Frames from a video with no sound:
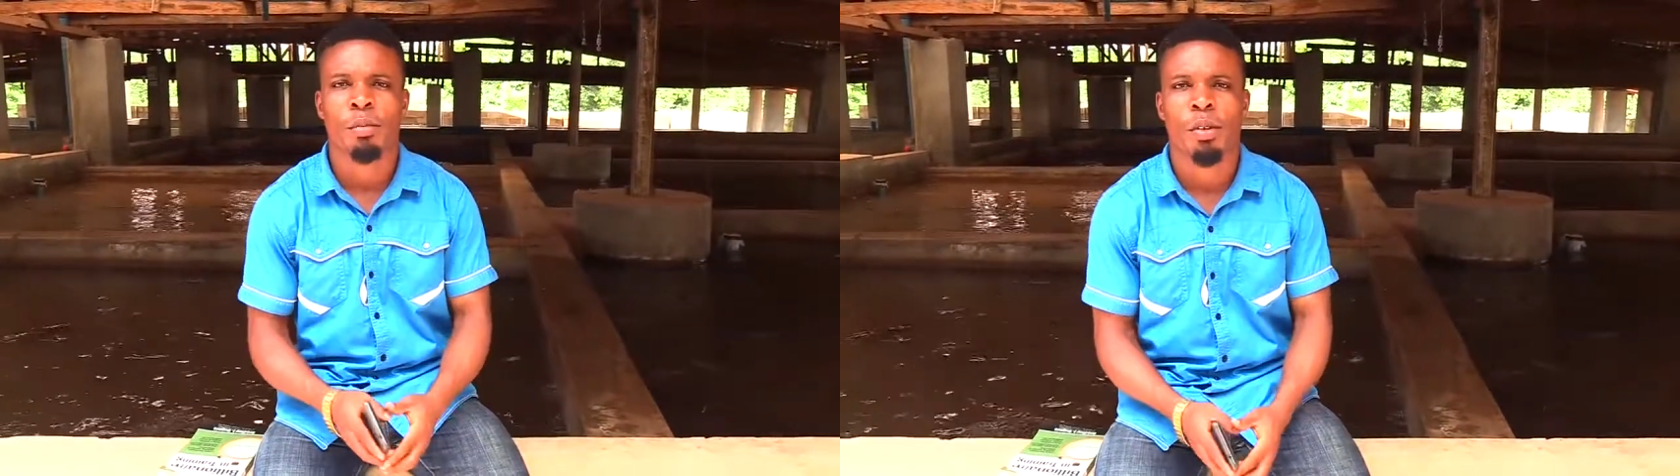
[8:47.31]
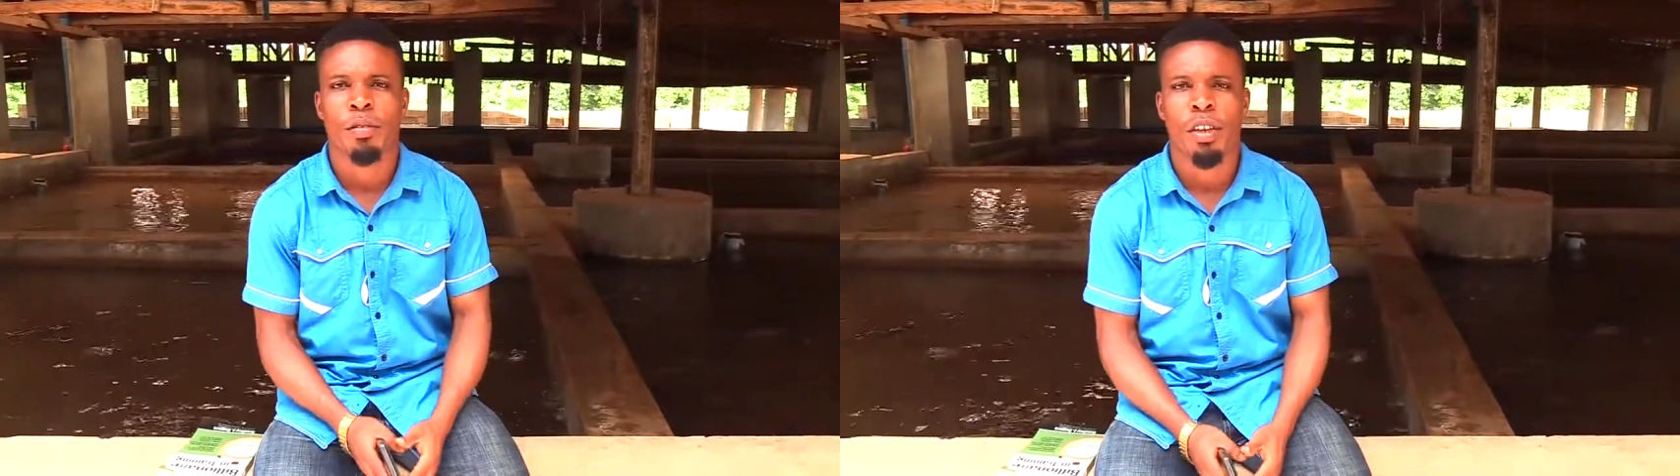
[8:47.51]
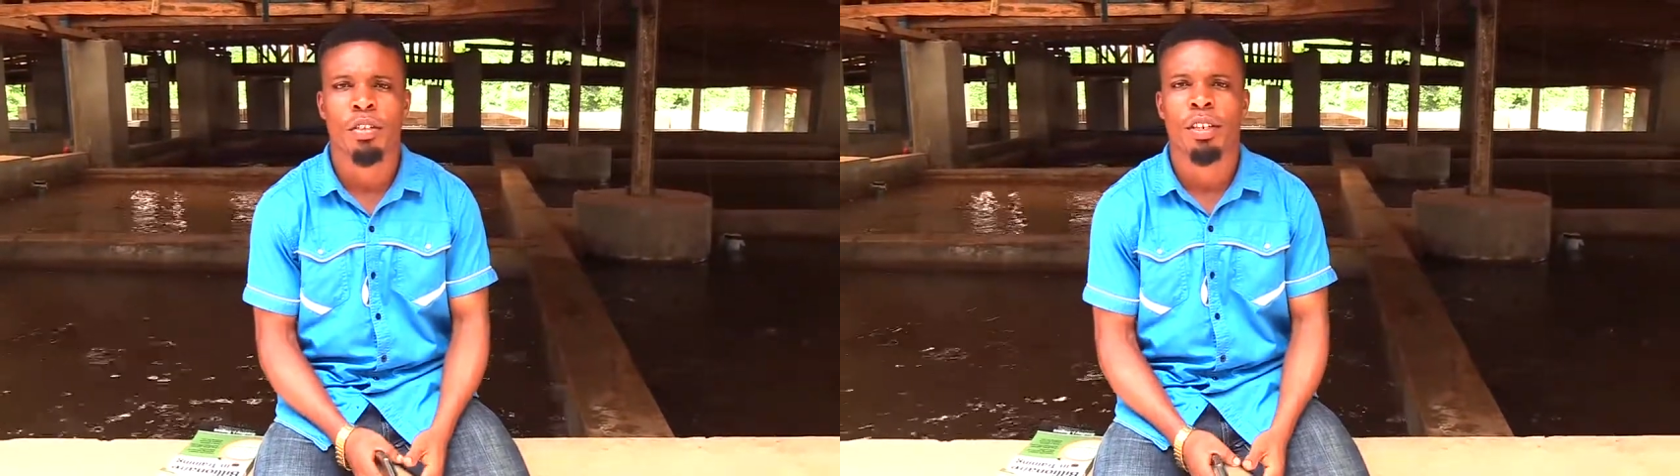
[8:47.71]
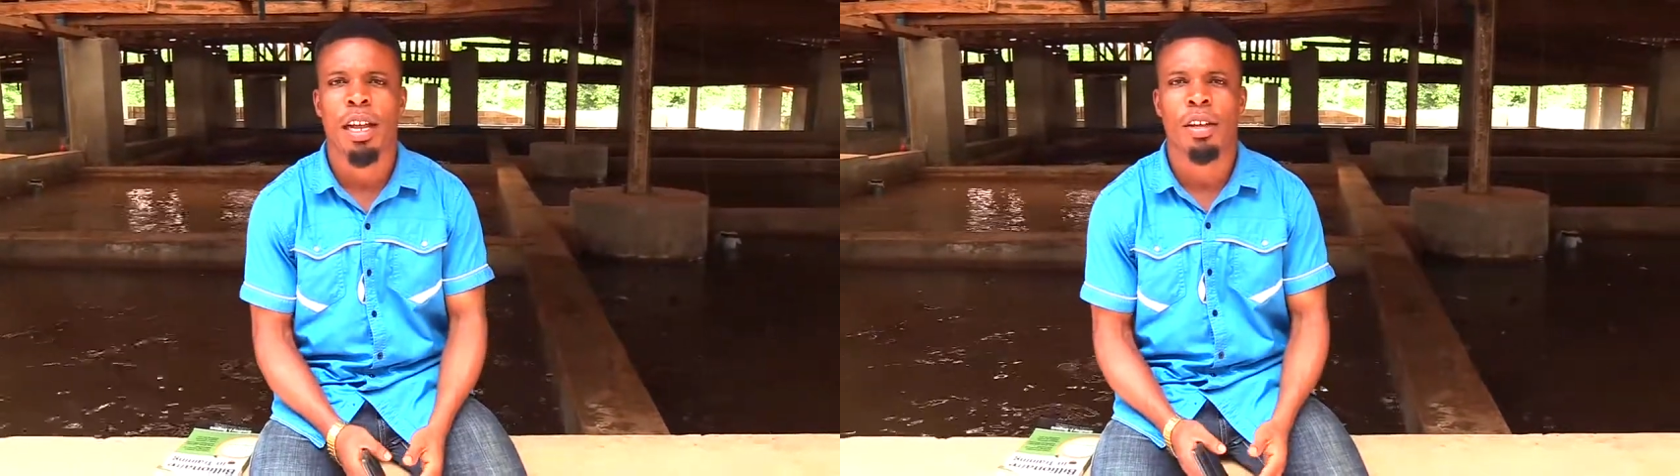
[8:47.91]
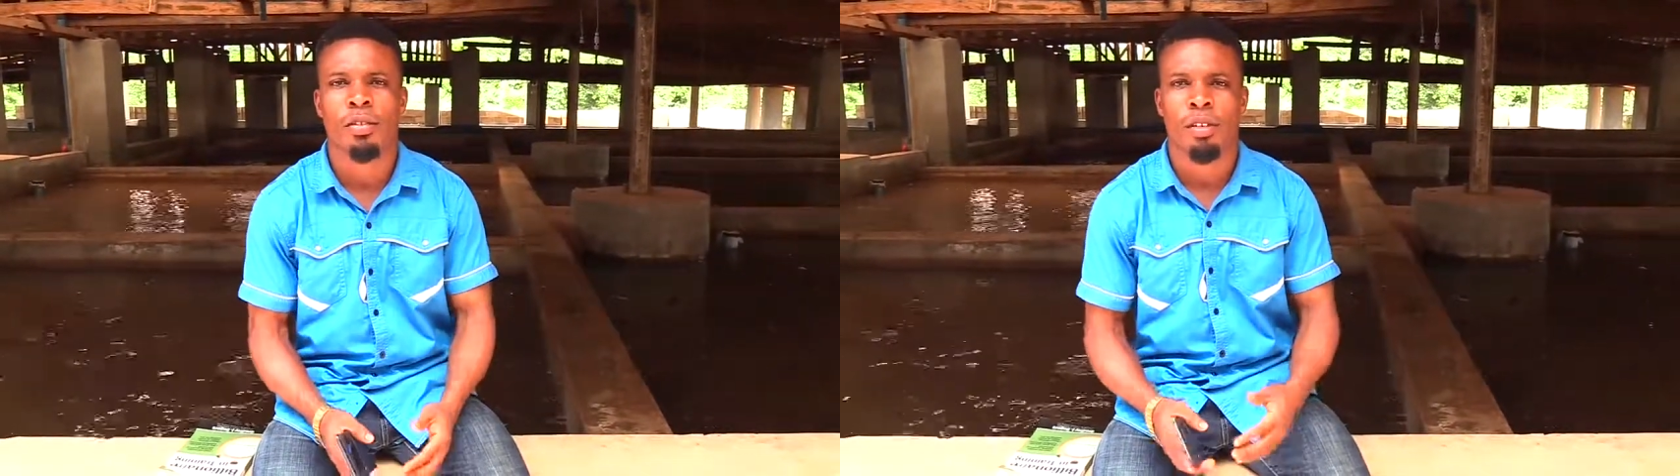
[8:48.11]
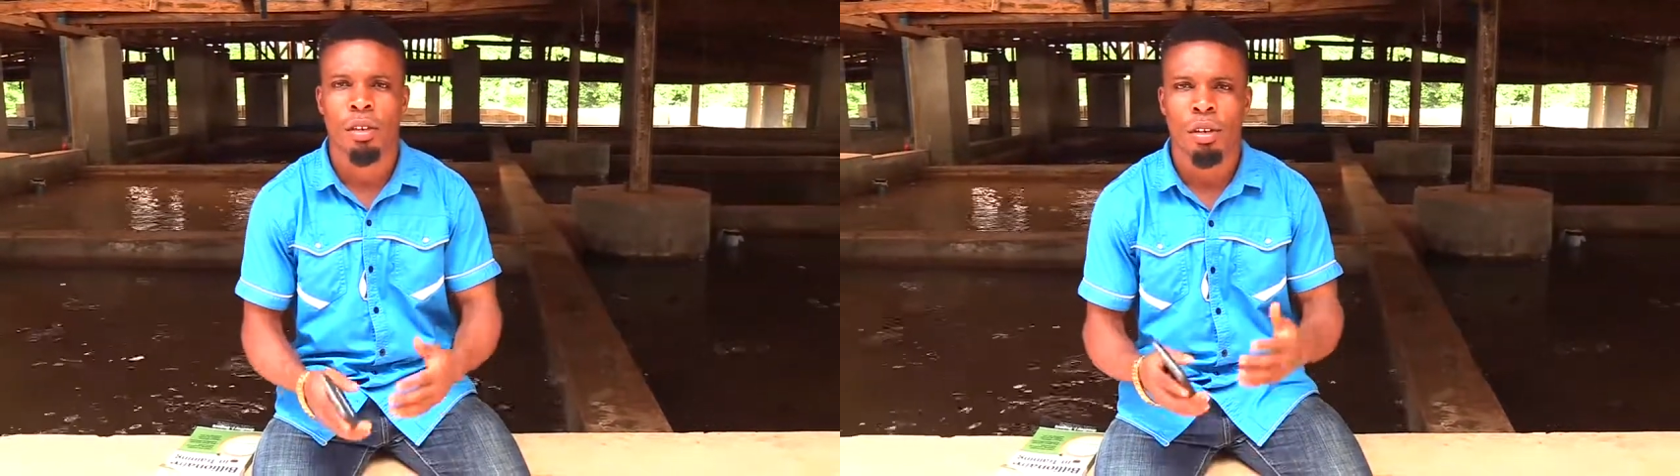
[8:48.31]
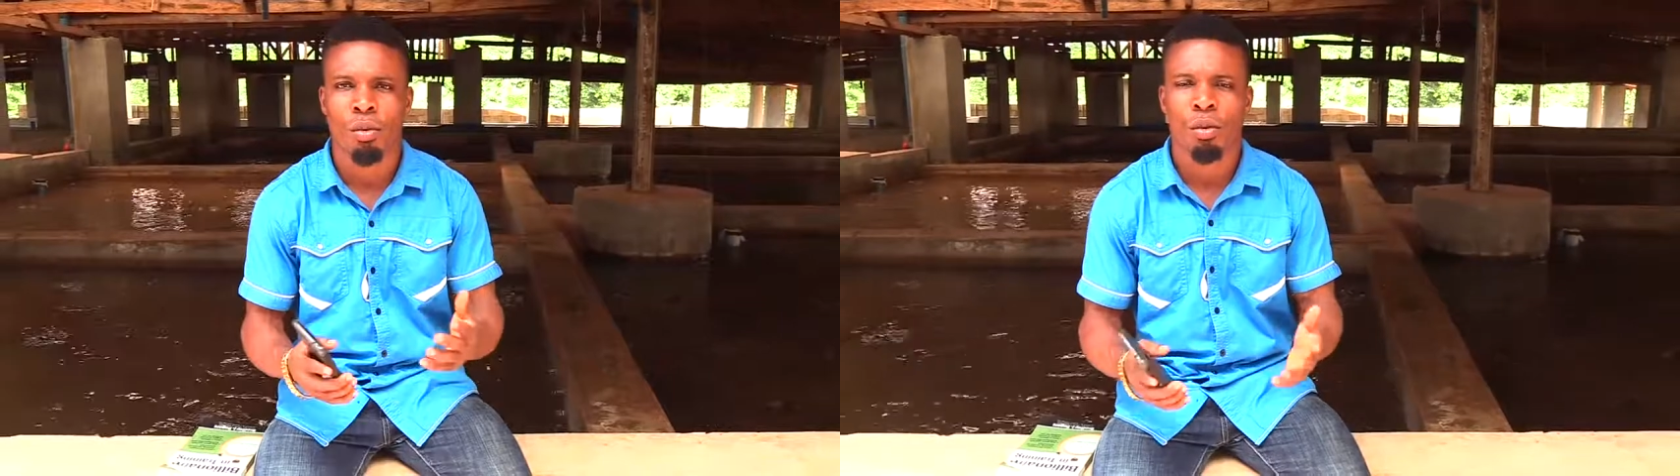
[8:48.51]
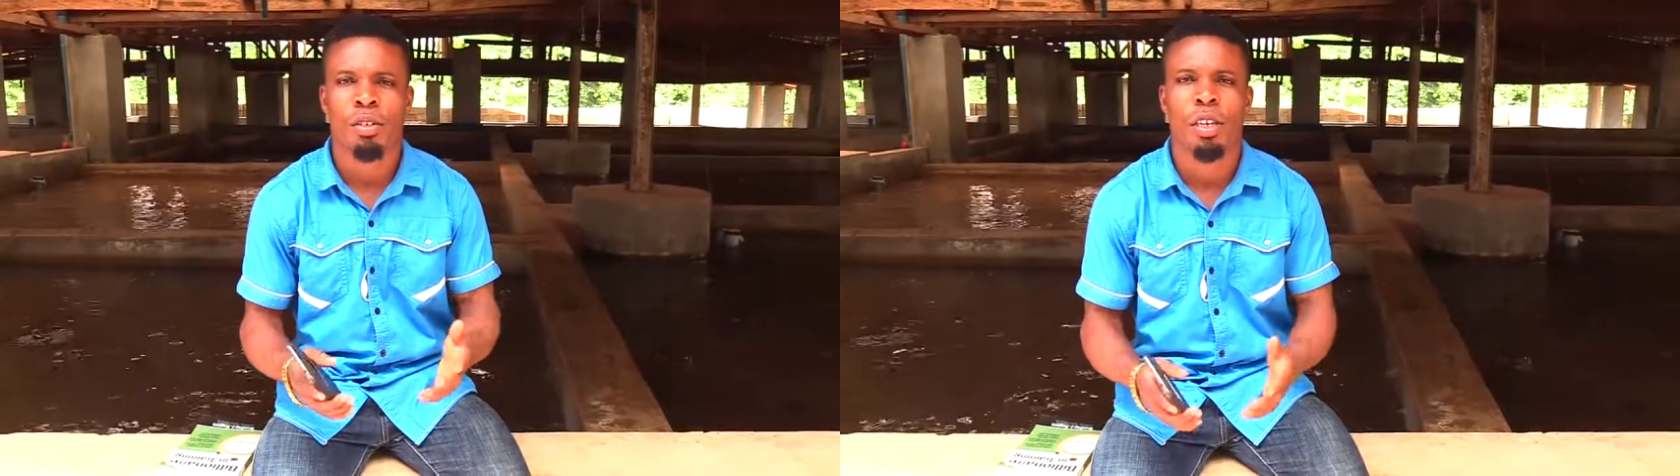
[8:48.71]
professionals
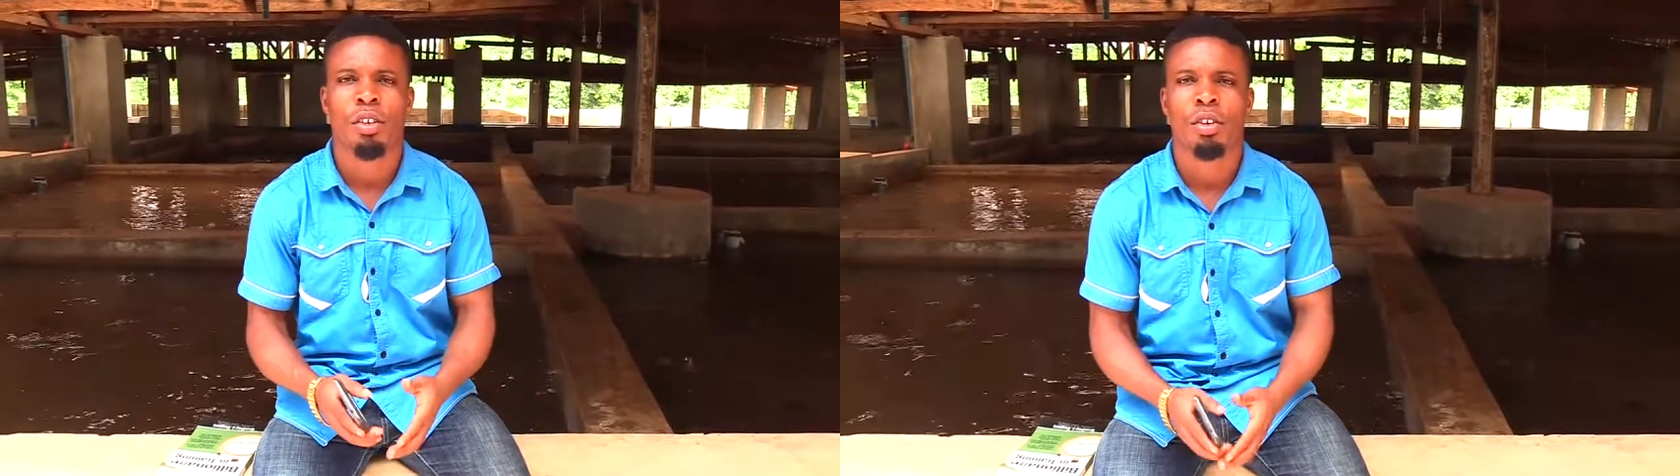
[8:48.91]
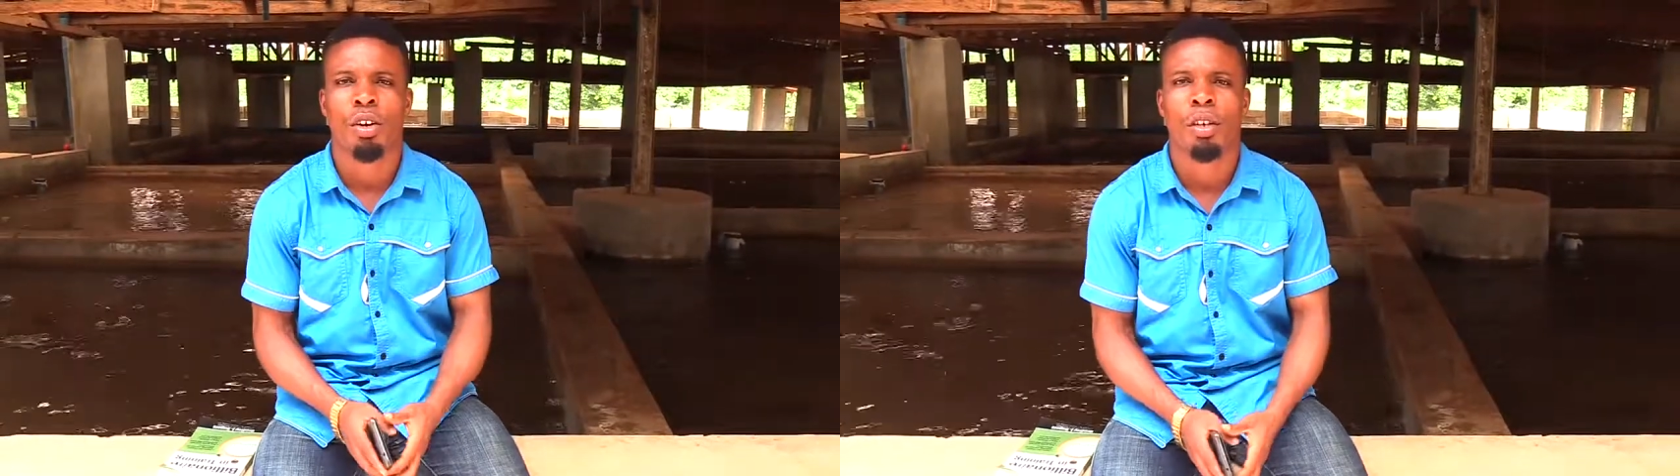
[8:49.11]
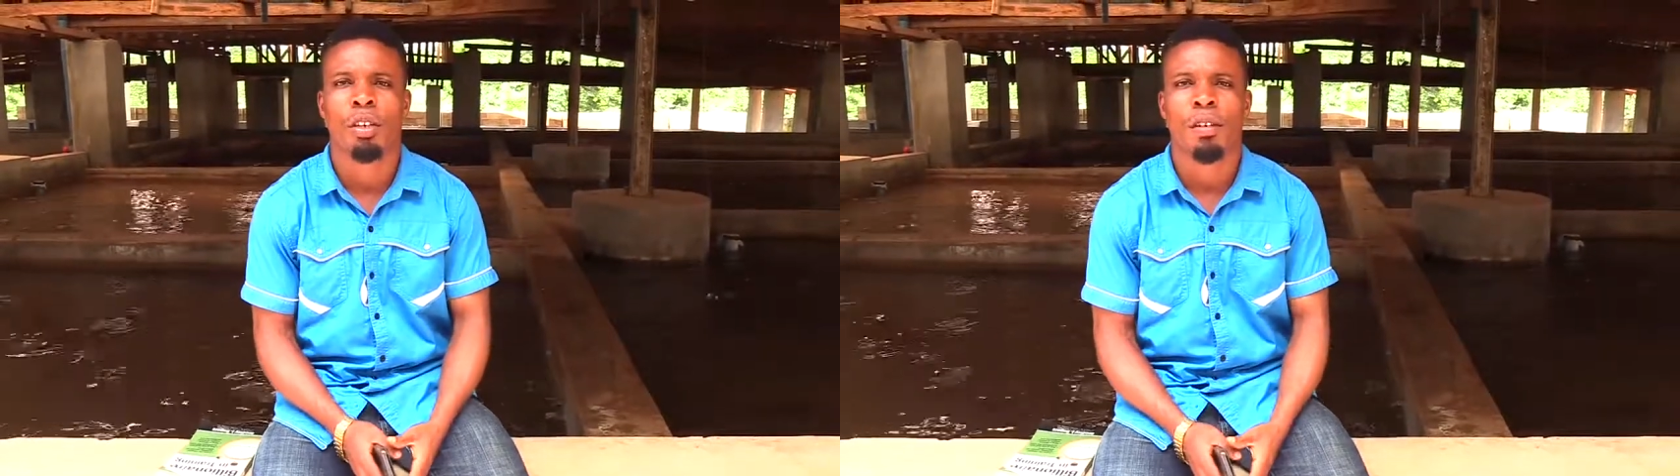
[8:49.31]
will take you on.